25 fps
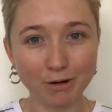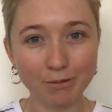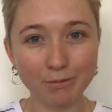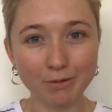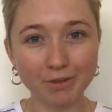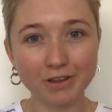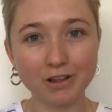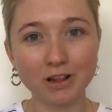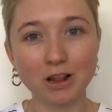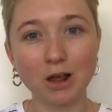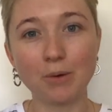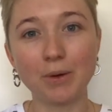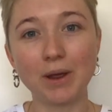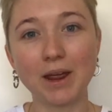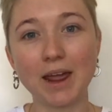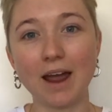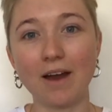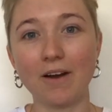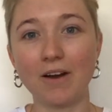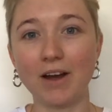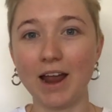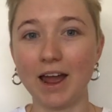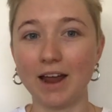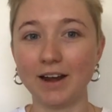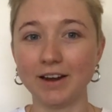with Chloe
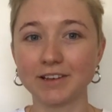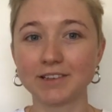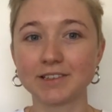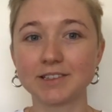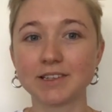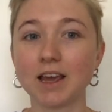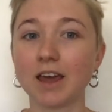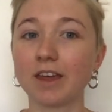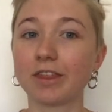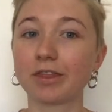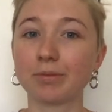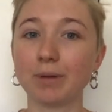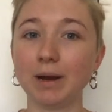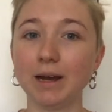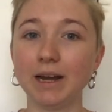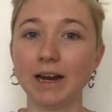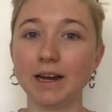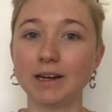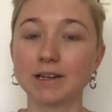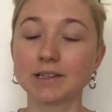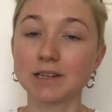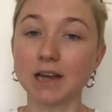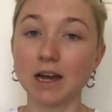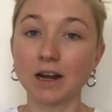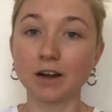Karianis, a 3D
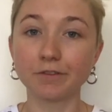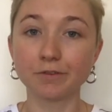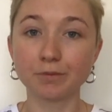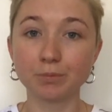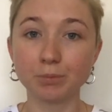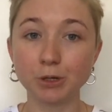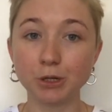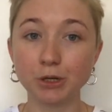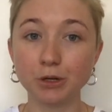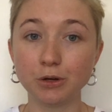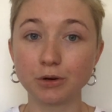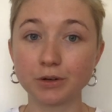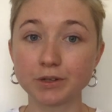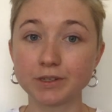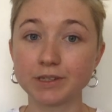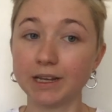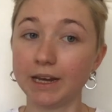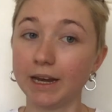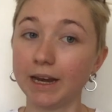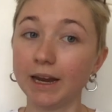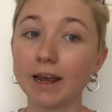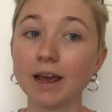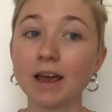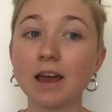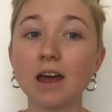designer from New York
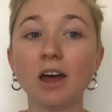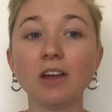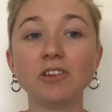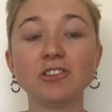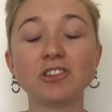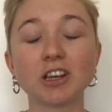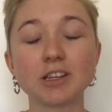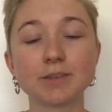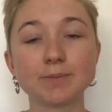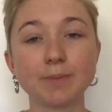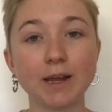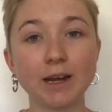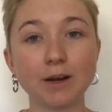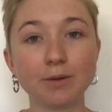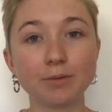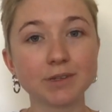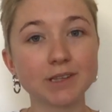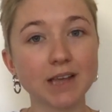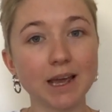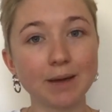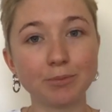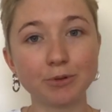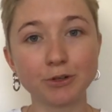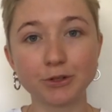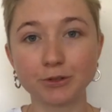City, Jasmina was
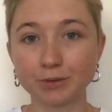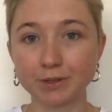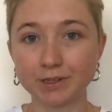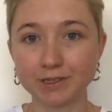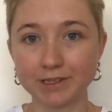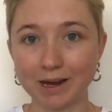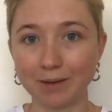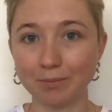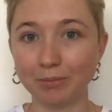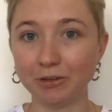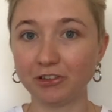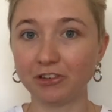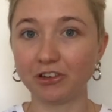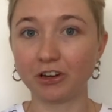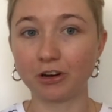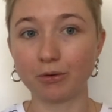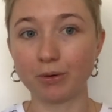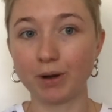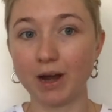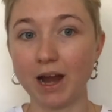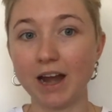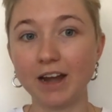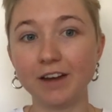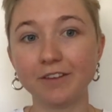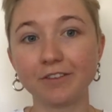able to establish a
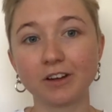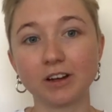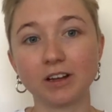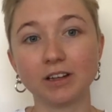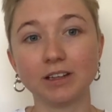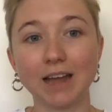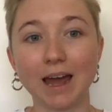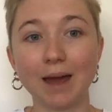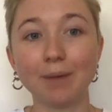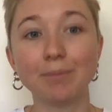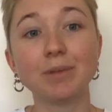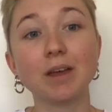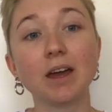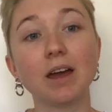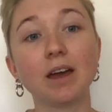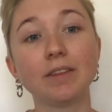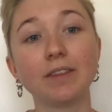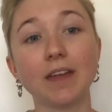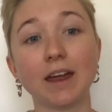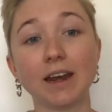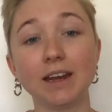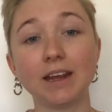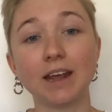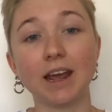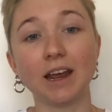creative collab
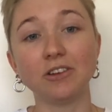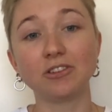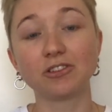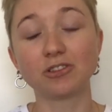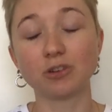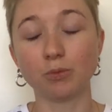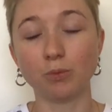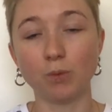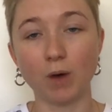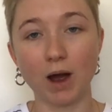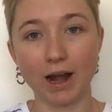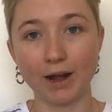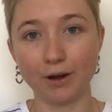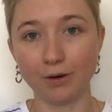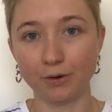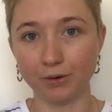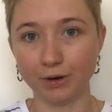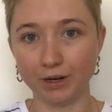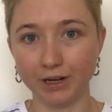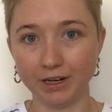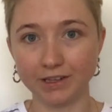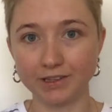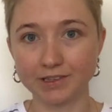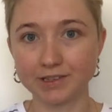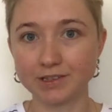that engaged a wider
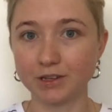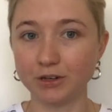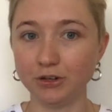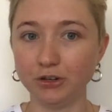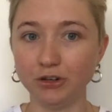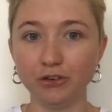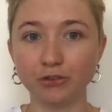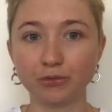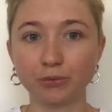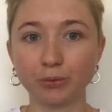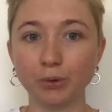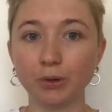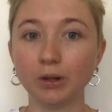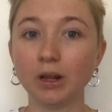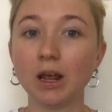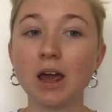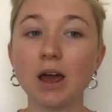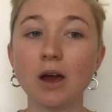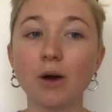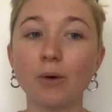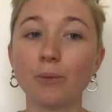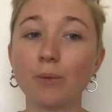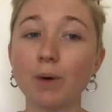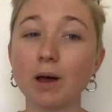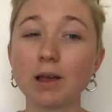audience than usual,
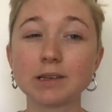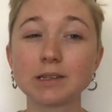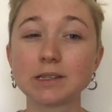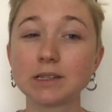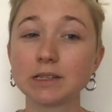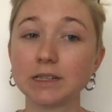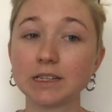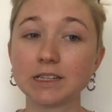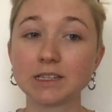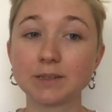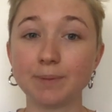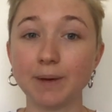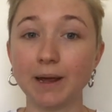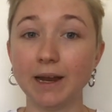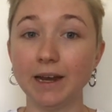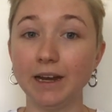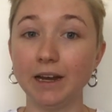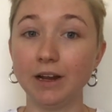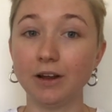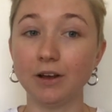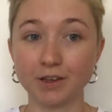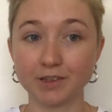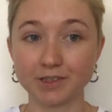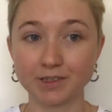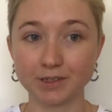while still expanding
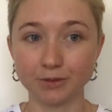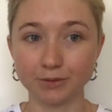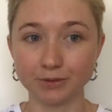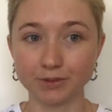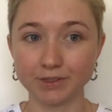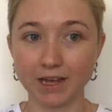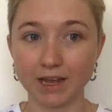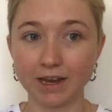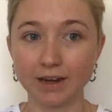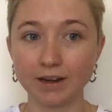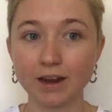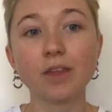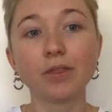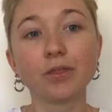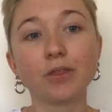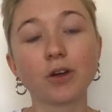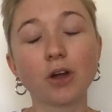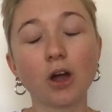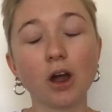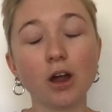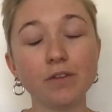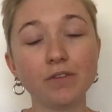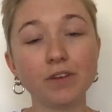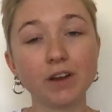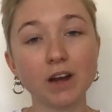her skill set. The
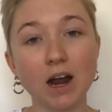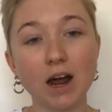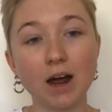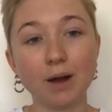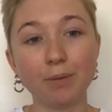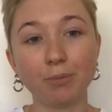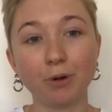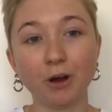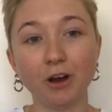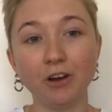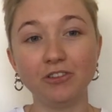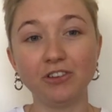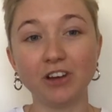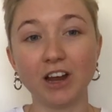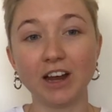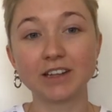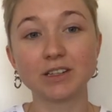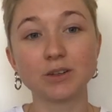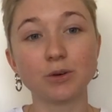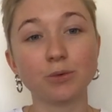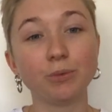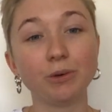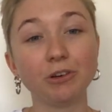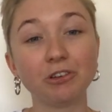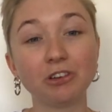COVID art project,
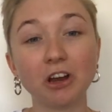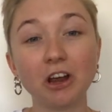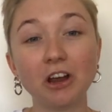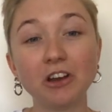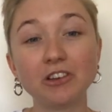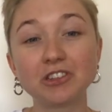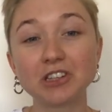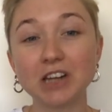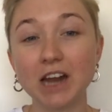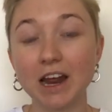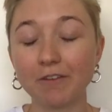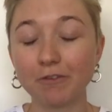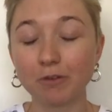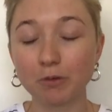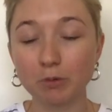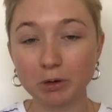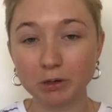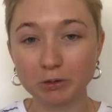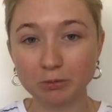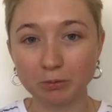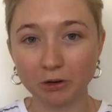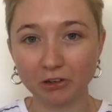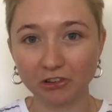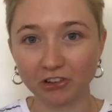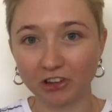which urged everyone to
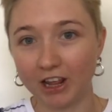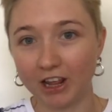wash their